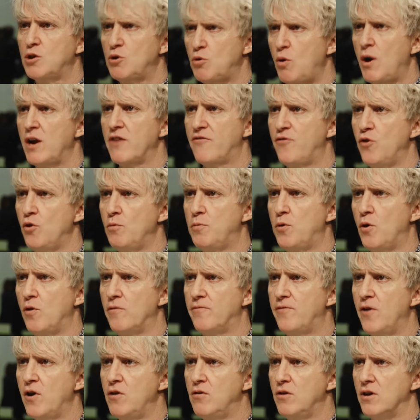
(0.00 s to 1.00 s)
quite a full
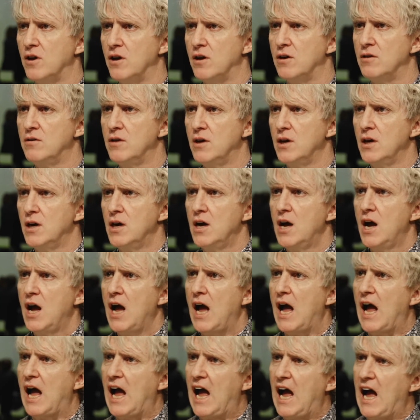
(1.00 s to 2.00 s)
portfolio.
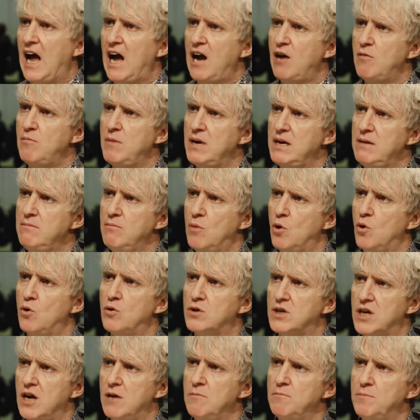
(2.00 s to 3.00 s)
How many
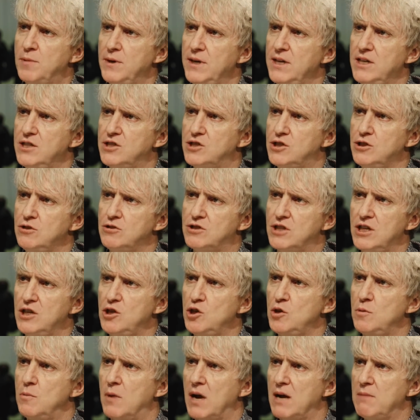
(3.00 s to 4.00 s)
more companies do you
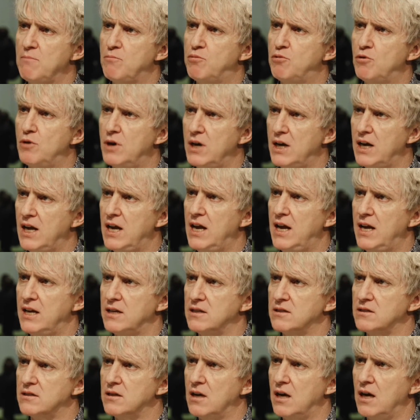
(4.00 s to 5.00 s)
think you might bring
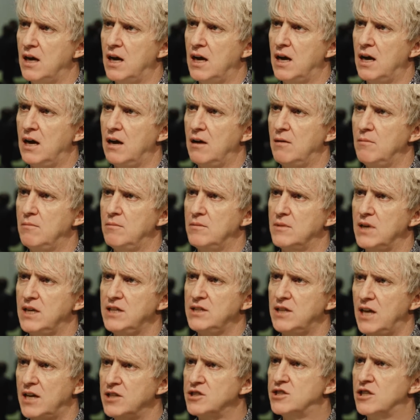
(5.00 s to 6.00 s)

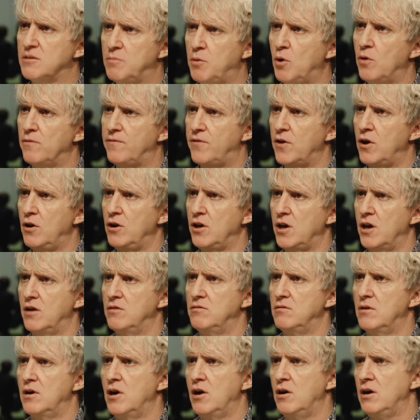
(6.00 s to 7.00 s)
into the
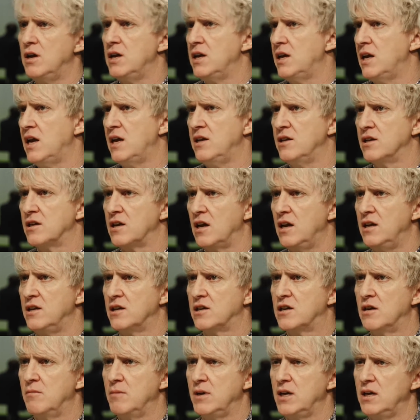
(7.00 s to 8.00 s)
portfolio in
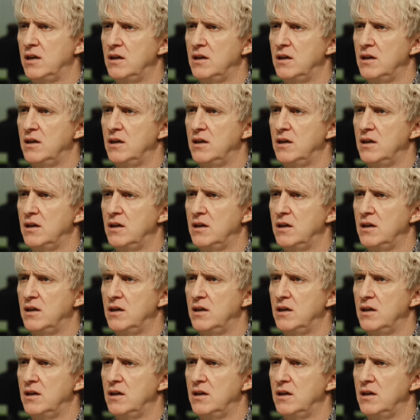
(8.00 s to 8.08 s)
the coming